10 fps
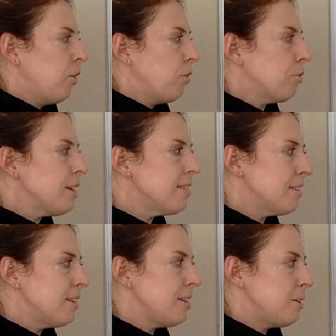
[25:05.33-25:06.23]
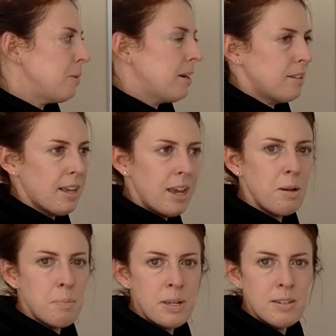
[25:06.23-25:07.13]
The reason is because a can
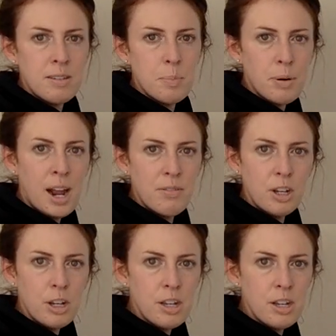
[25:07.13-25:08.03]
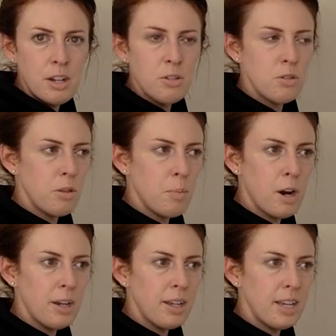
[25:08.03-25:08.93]
of beans is a private good, so the
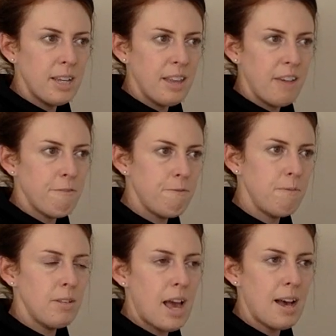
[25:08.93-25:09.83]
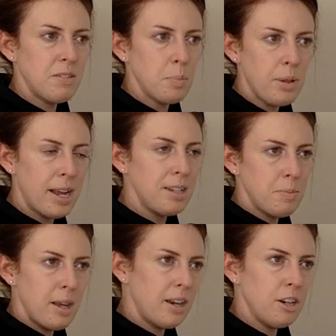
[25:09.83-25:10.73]
market can have supply and
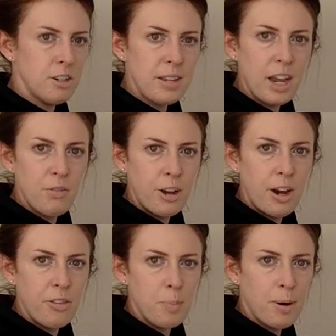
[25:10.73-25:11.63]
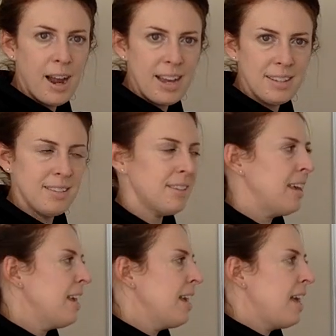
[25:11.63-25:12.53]
demand intersect, figure out the price,
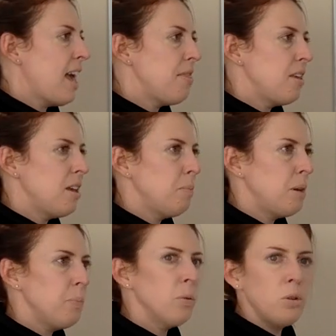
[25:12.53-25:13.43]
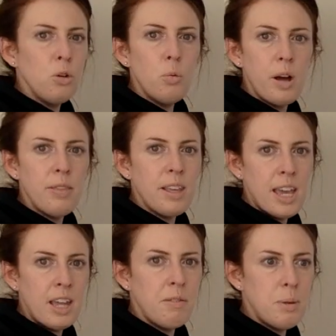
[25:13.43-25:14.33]
and then people who want the
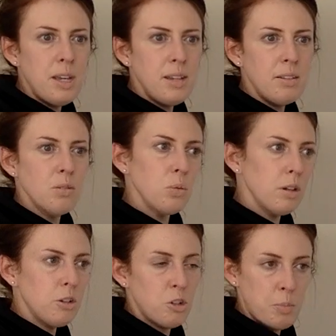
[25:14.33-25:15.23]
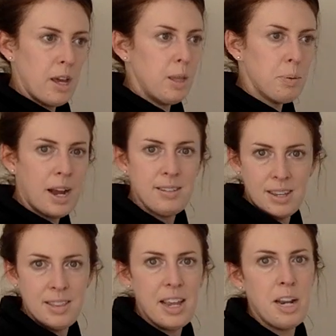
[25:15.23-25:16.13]
can of beans will just pay the price,
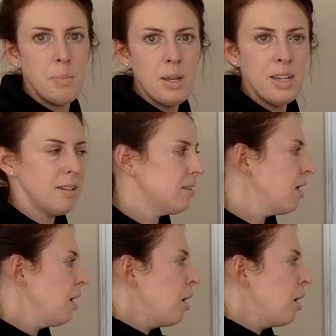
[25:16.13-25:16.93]
get the can of beans.